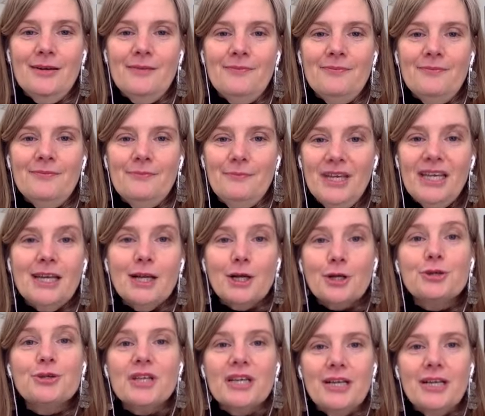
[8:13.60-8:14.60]
me
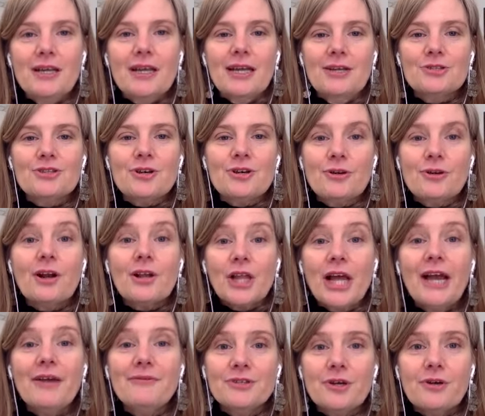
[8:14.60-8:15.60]
included, it can turn our
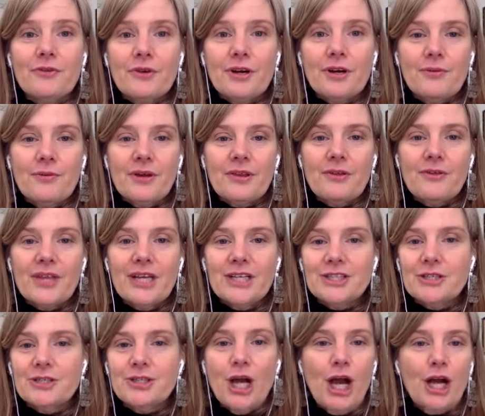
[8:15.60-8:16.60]
lives over, whether that's
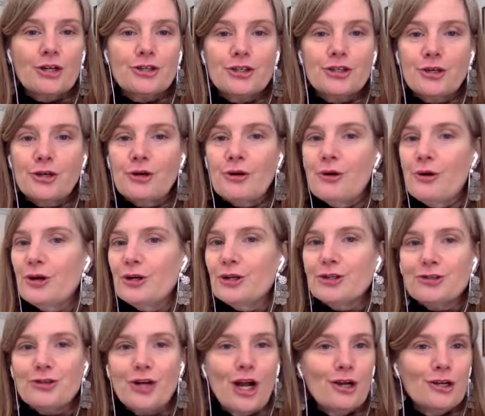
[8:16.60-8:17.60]
a doctor or an
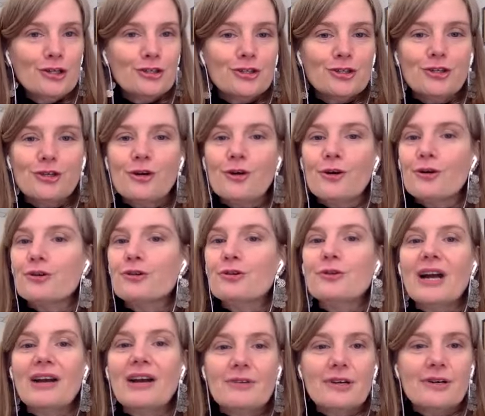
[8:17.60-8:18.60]
astrologer or
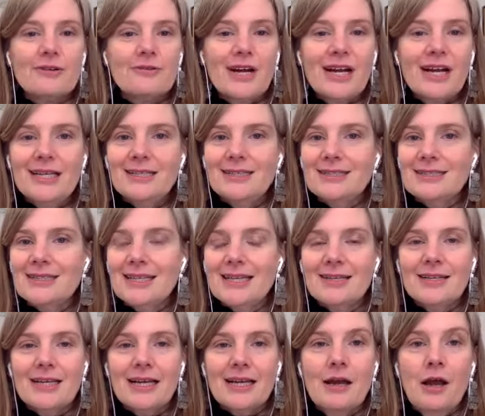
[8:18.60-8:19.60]
whoever, right? And say
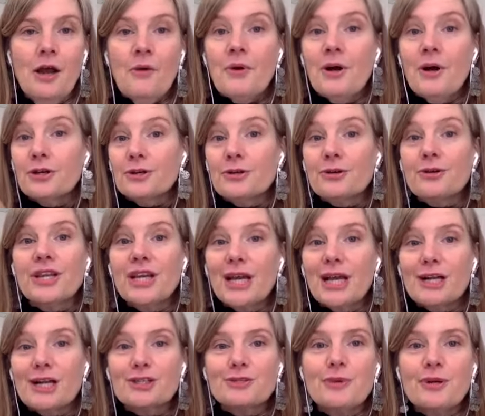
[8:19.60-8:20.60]
like, well, you're the
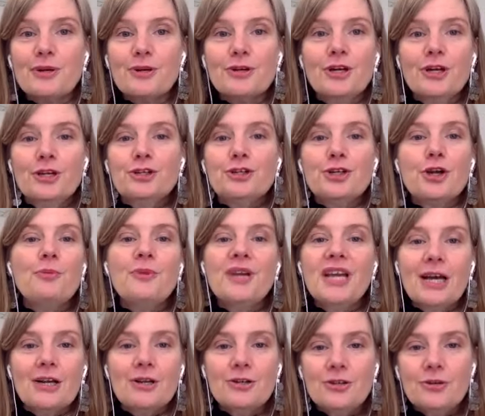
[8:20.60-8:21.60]
expert, show me
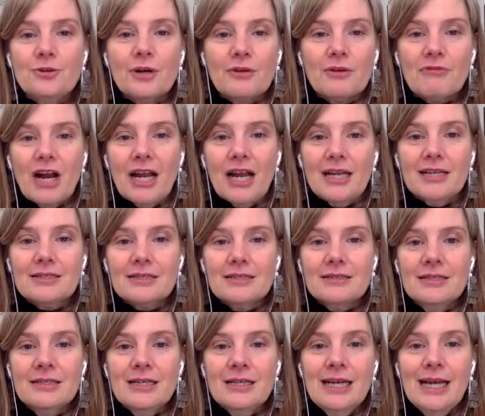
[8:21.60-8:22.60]
how to do it right.
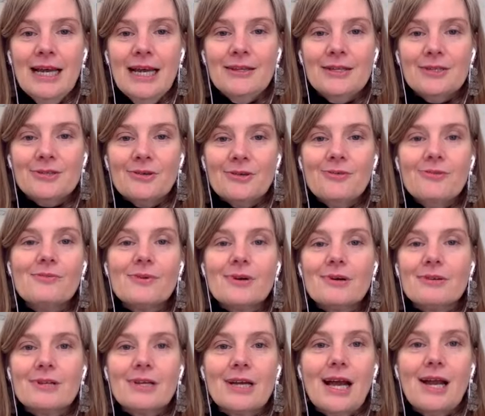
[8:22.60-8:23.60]
And this whole work
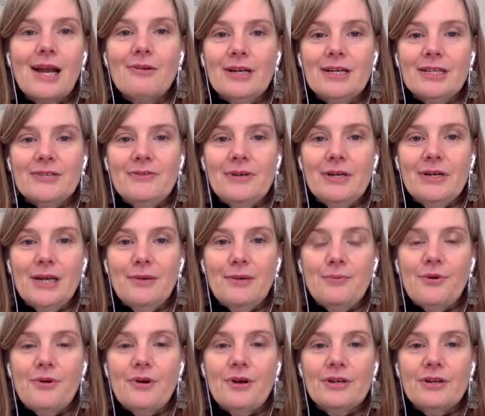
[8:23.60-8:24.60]
with Chiron is very
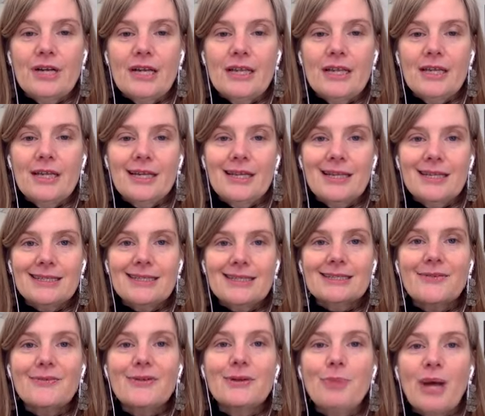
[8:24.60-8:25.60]
important, I think, in the sense
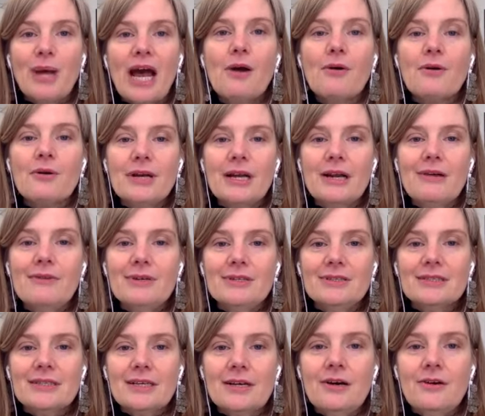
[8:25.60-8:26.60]
of empowering
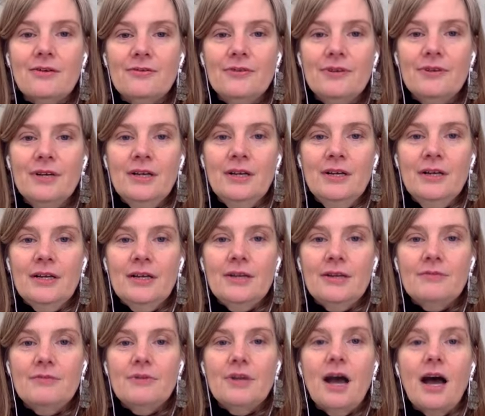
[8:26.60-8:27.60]
oneself, you
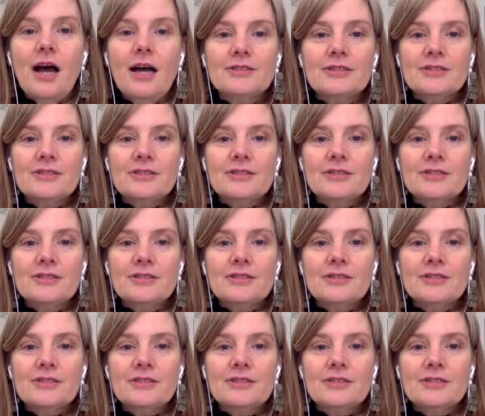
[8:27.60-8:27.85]
know, not